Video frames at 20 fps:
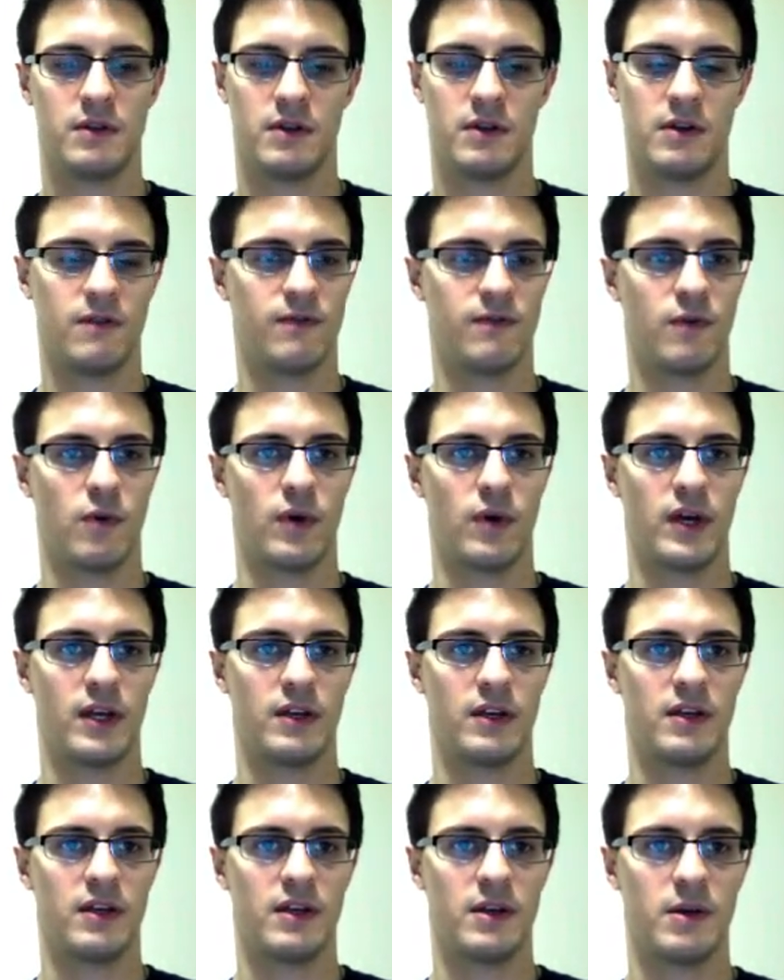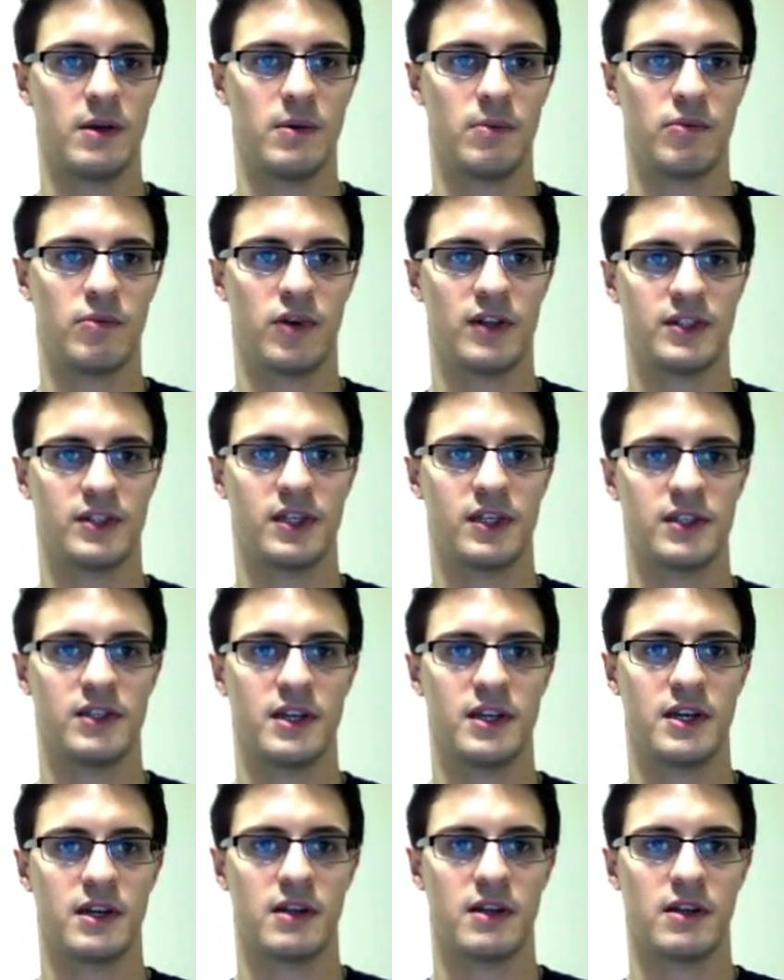avoid
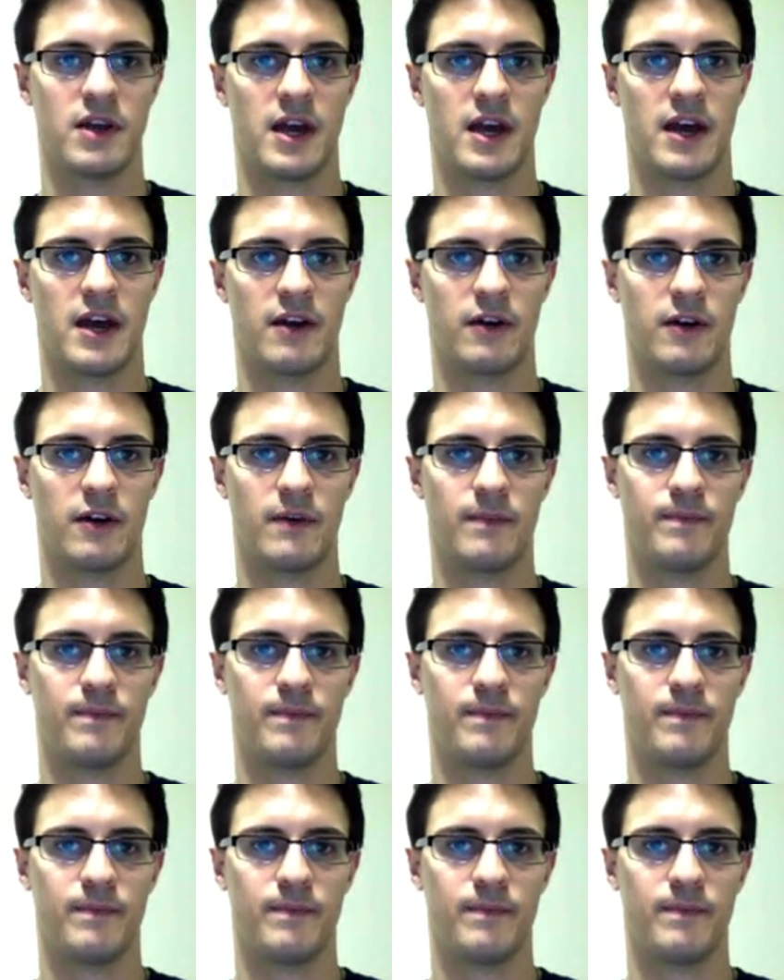processing the header.